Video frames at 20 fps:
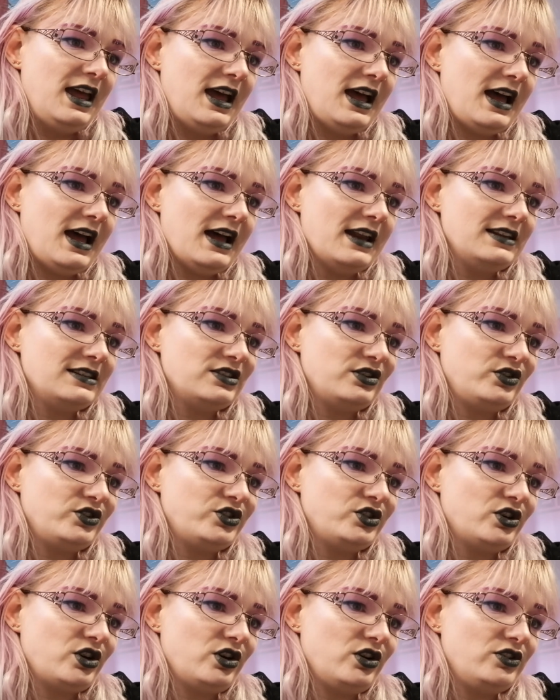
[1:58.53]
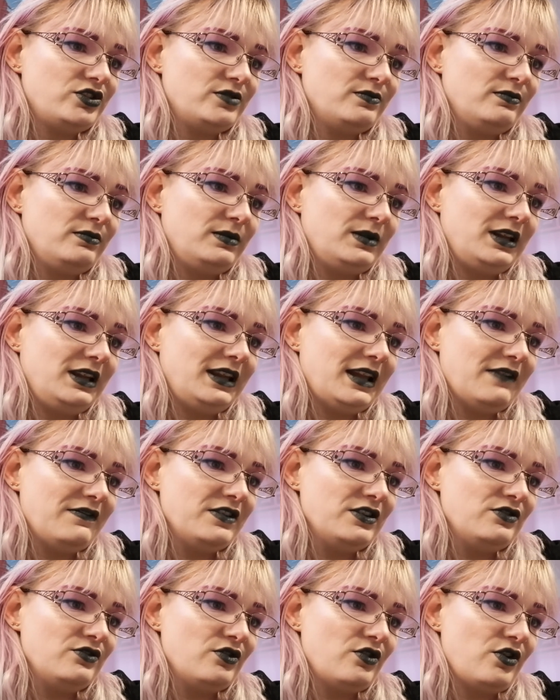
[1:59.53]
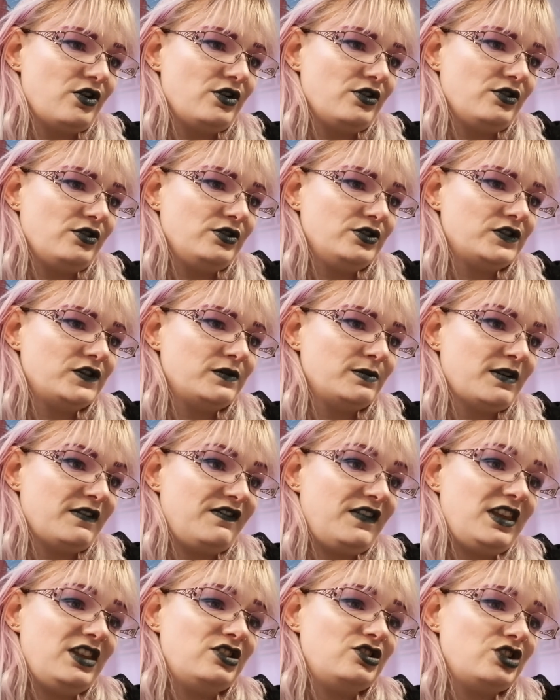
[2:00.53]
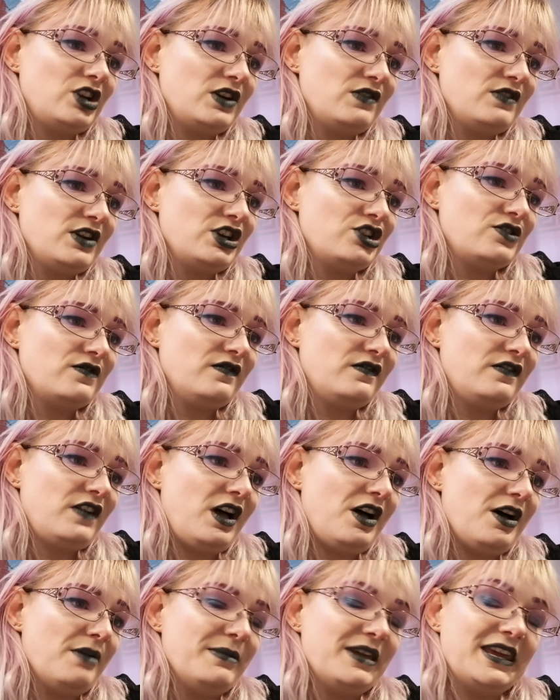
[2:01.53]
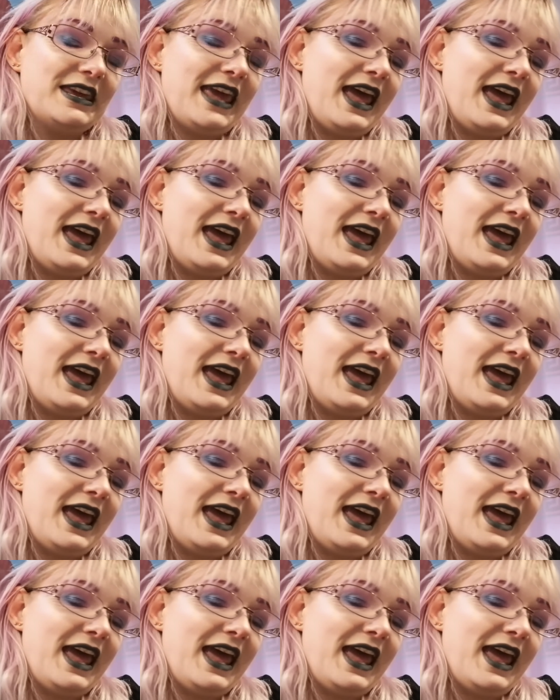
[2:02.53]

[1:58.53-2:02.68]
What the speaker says: And it's also got some lavender oils from a 5th generation farm in